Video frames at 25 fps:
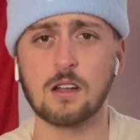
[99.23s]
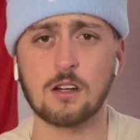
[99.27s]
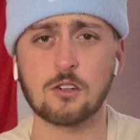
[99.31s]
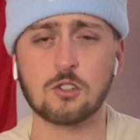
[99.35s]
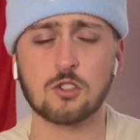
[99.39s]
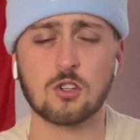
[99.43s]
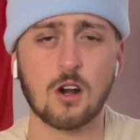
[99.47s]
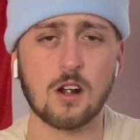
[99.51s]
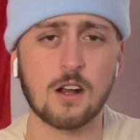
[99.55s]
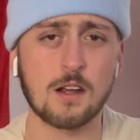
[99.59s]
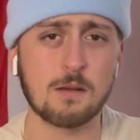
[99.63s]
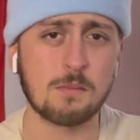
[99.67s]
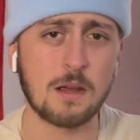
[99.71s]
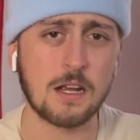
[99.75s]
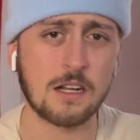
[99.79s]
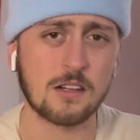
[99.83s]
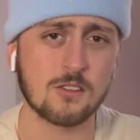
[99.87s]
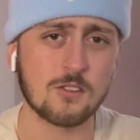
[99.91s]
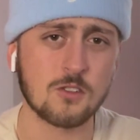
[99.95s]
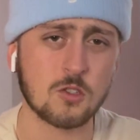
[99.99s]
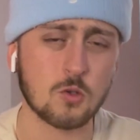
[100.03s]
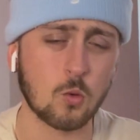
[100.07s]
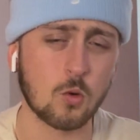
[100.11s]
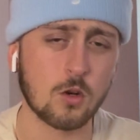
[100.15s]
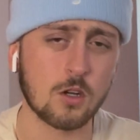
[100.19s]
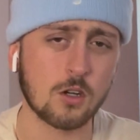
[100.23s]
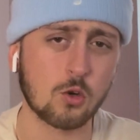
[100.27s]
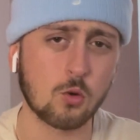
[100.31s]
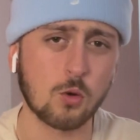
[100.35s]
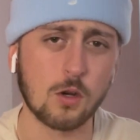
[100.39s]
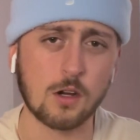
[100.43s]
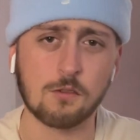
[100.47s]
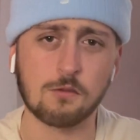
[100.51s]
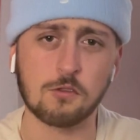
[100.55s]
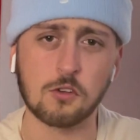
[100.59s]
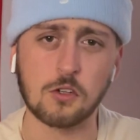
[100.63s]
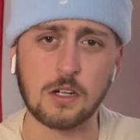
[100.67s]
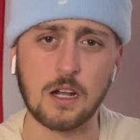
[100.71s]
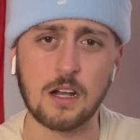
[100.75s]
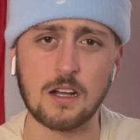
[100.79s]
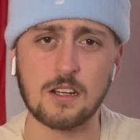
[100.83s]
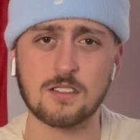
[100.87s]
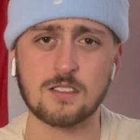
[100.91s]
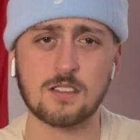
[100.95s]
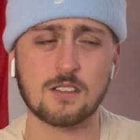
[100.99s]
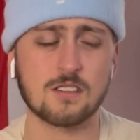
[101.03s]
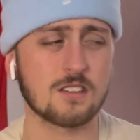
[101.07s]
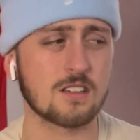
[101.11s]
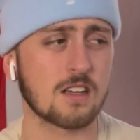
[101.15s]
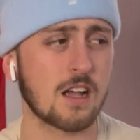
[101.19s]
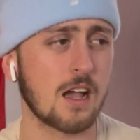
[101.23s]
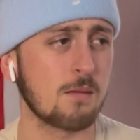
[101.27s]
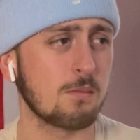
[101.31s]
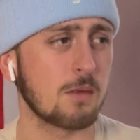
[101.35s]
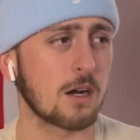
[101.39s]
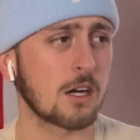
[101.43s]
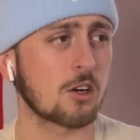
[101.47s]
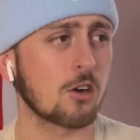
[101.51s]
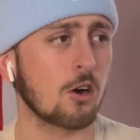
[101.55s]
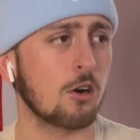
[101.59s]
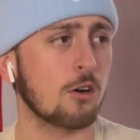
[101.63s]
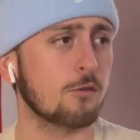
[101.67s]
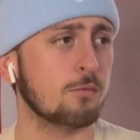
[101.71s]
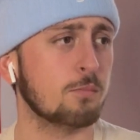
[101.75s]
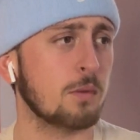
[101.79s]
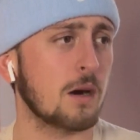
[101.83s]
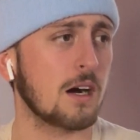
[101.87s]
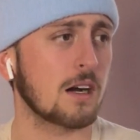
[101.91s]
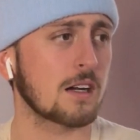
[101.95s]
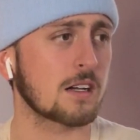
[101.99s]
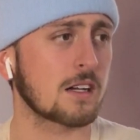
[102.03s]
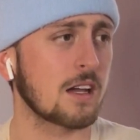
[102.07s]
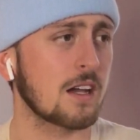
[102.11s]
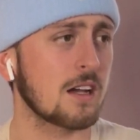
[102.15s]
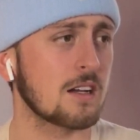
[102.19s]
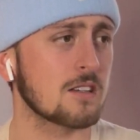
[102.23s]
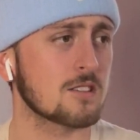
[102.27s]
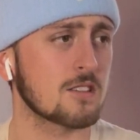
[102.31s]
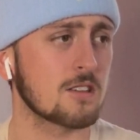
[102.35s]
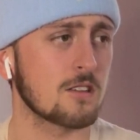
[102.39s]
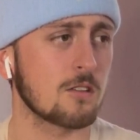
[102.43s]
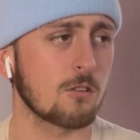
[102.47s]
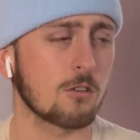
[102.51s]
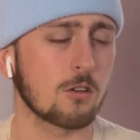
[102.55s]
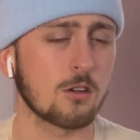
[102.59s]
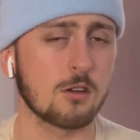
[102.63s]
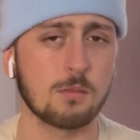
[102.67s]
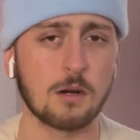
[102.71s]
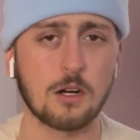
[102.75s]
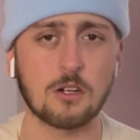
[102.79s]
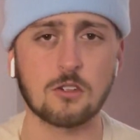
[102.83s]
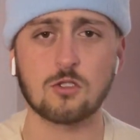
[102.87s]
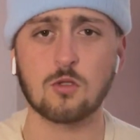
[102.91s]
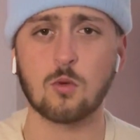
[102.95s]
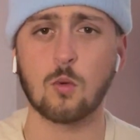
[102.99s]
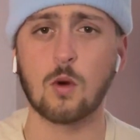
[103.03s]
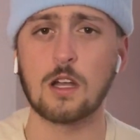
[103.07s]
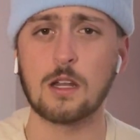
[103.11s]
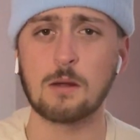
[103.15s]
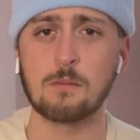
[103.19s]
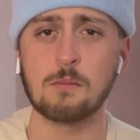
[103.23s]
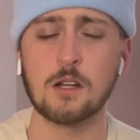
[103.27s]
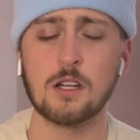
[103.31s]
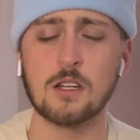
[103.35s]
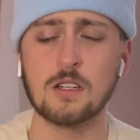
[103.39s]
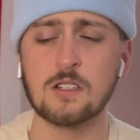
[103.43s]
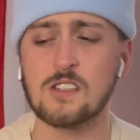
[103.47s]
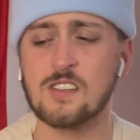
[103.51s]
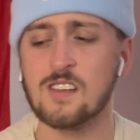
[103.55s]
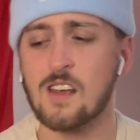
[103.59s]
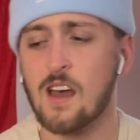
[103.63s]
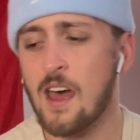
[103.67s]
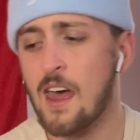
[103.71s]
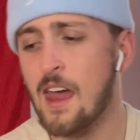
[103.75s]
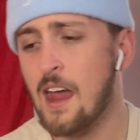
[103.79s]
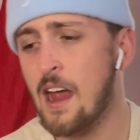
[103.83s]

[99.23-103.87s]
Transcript: I'll try and make this one quick for you guys because I got my golf podcast here in about twenty minutes.